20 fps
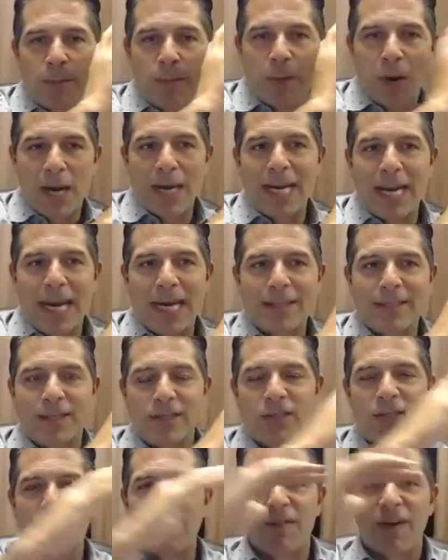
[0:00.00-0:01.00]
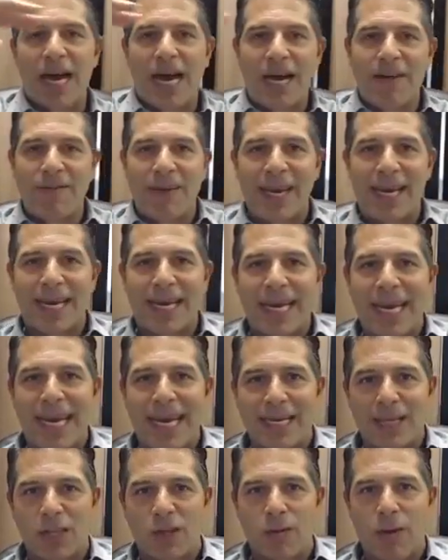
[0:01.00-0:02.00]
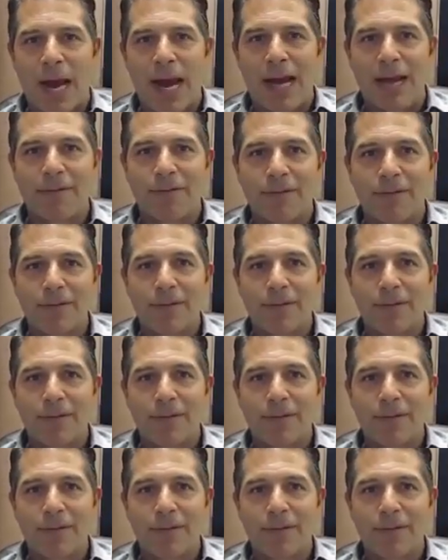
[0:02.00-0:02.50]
body has to survive, it can't thrive.